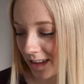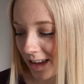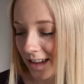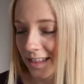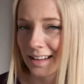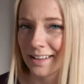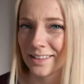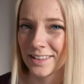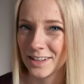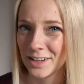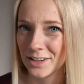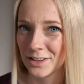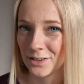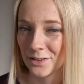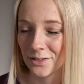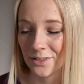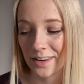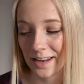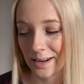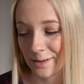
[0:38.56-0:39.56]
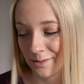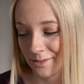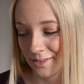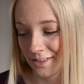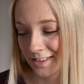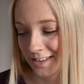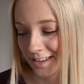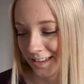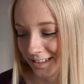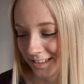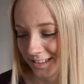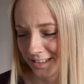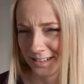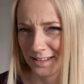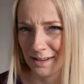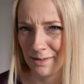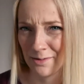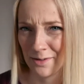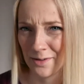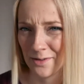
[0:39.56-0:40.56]
and that's kind of gone now, which is nice because
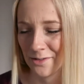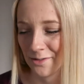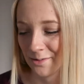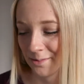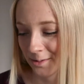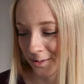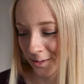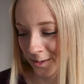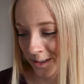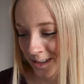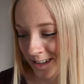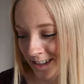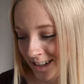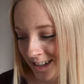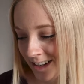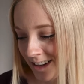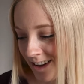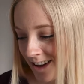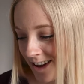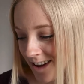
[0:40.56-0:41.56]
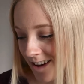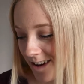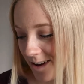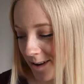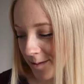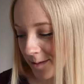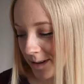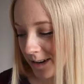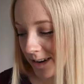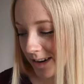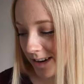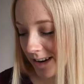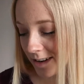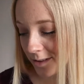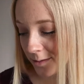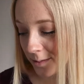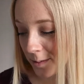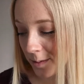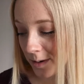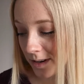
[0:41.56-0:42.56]
they were horrible. And then
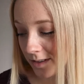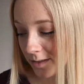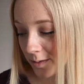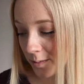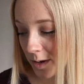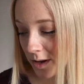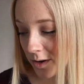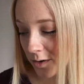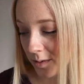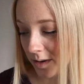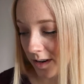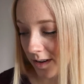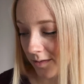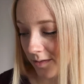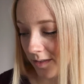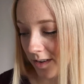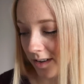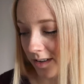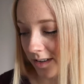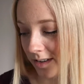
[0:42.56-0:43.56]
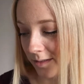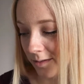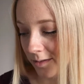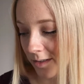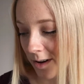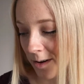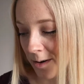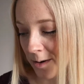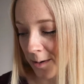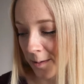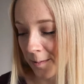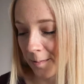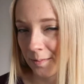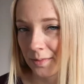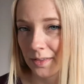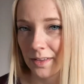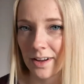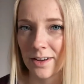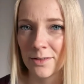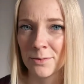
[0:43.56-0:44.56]
as we went into week 25,
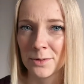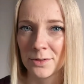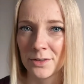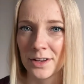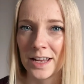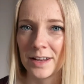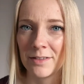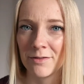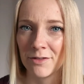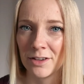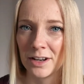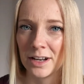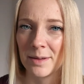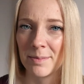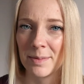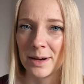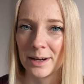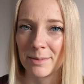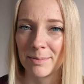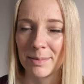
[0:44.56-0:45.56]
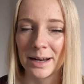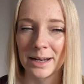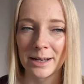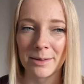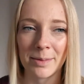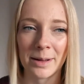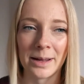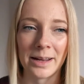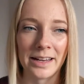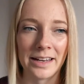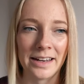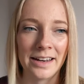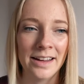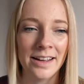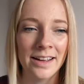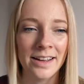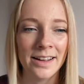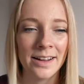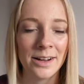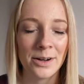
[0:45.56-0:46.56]
I was getting really bad back pain.
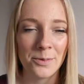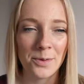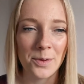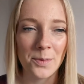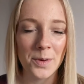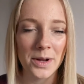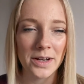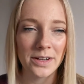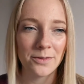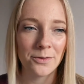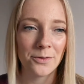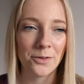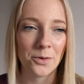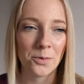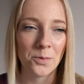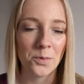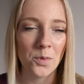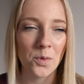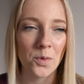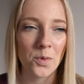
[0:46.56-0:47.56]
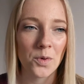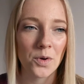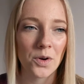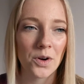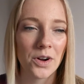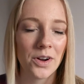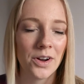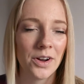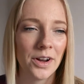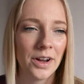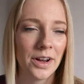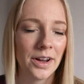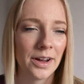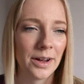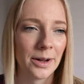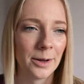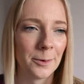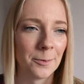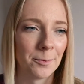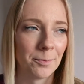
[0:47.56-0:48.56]
We went for a walk
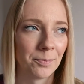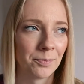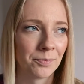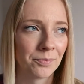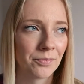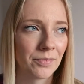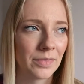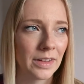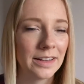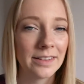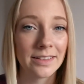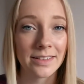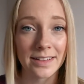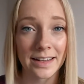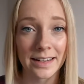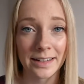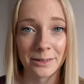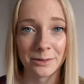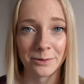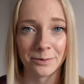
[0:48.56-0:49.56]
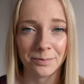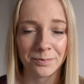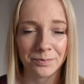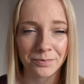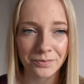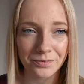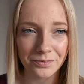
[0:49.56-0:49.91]
into town